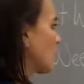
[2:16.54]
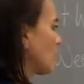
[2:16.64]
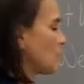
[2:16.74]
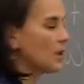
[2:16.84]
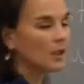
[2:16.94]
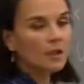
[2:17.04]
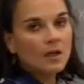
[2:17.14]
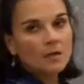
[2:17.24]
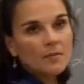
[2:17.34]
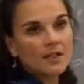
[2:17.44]
2.30
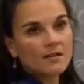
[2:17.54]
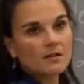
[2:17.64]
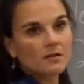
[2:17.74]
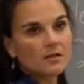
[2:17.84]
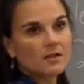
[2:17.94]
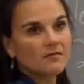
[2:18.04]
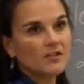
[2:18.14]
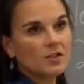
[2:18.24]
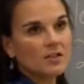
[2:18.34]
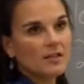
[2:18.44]
because there's a
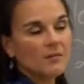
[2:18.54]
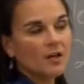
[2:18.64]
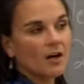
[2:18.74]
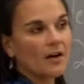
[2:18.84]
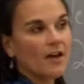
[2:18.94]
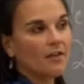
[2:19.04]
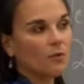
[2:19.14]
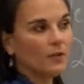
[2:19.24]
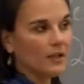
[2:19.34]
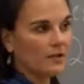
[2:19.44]
division seminar at
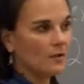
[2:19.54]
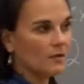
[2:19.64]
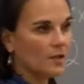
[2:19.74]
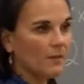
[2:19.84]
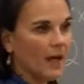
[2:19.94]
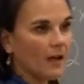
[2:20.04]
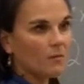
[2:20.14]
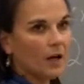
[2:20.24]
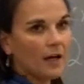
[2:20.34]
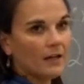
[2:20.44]
3, so keep that
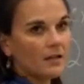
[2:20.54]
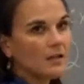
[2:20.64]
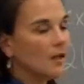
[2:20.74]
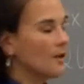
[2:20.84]
in mind